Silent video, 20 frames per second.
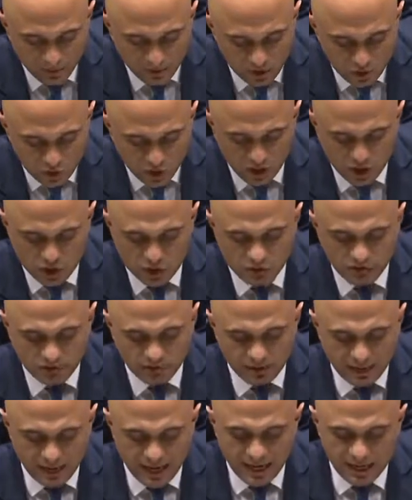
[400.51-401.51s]
injection
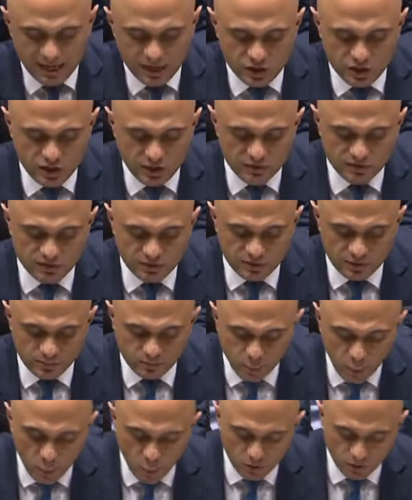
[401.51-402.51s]
for the NHS to
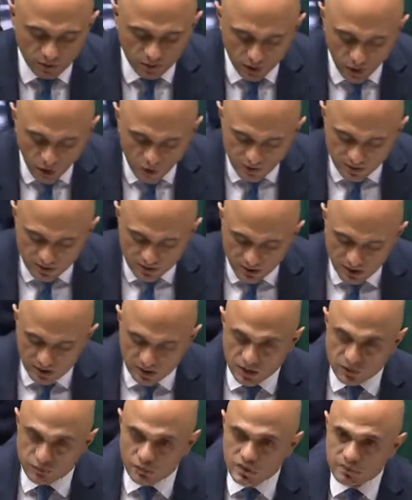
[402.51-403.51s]
support the
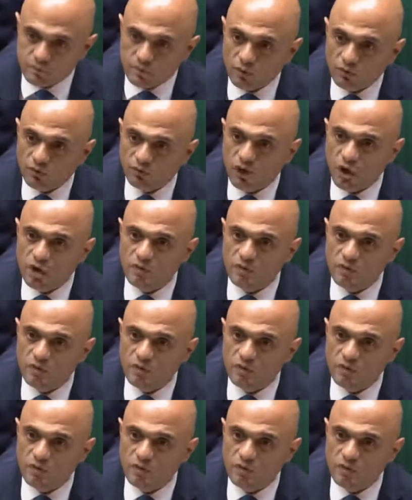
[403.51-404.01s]
COVID-19 response